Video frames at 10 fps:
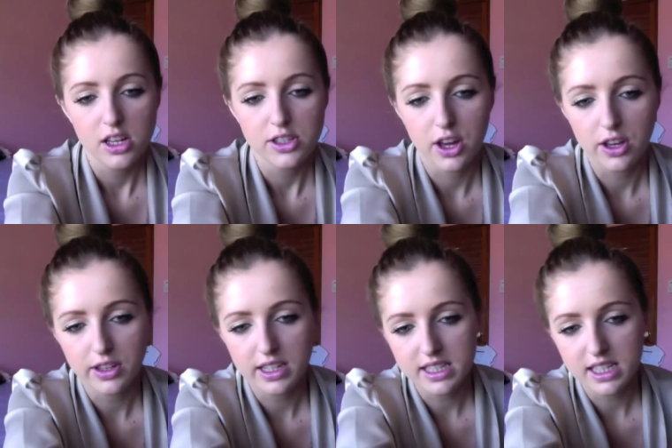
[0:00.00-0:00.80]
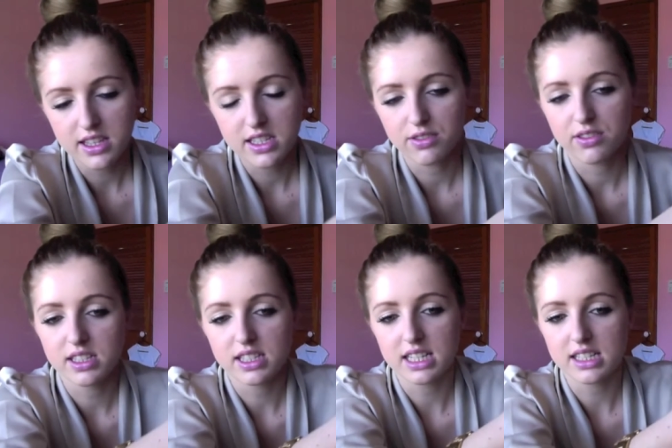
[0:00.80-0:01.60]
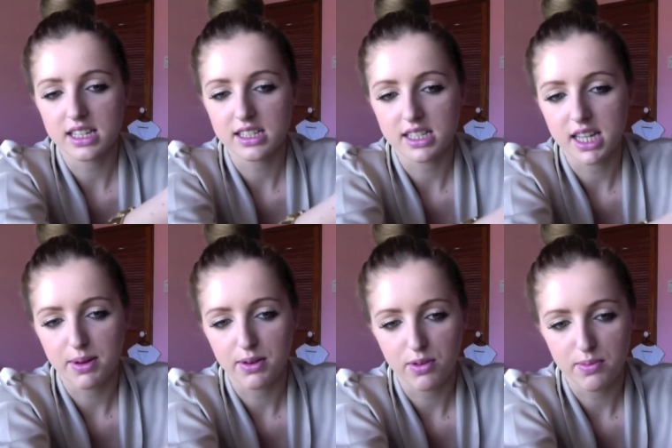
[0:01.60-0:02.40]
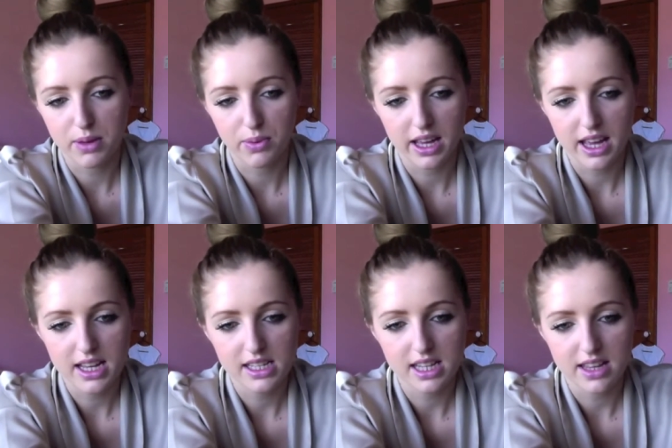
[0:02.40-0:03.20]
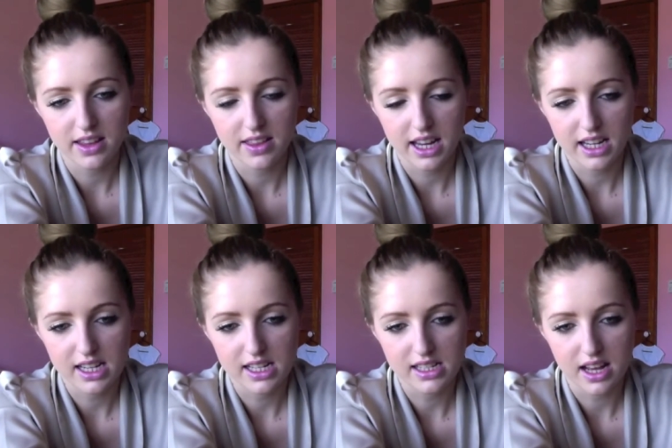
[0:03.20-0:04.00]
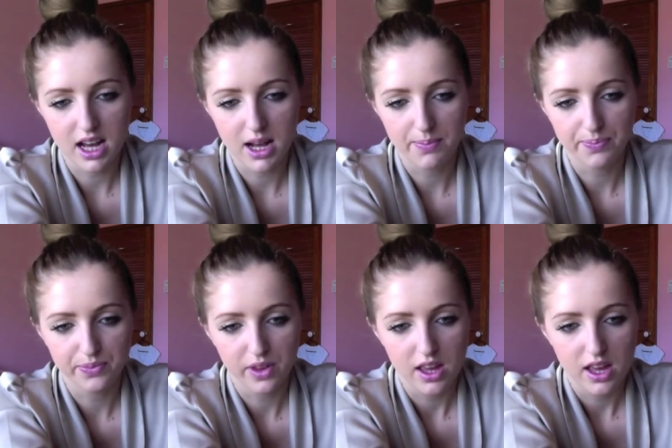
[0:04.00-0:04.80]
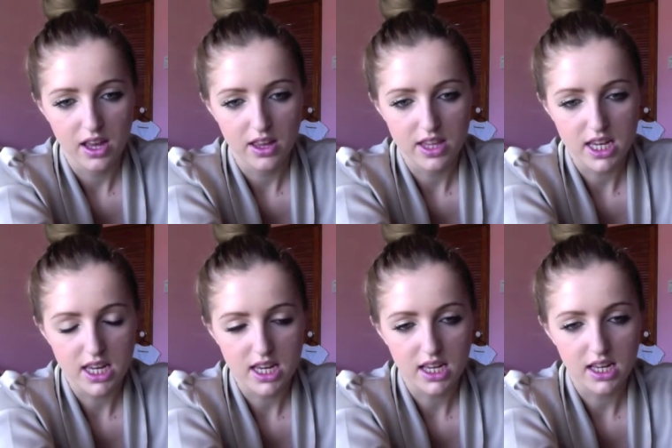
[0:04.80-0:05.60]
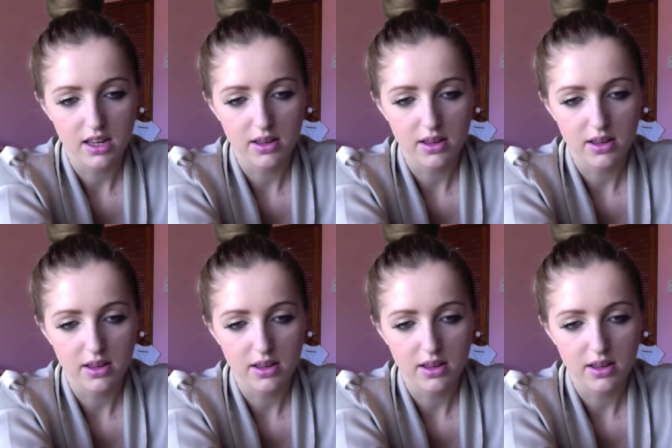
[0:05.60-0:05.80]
So you can see the difference. That's Sassy Salmon from BYS, and then that is um, the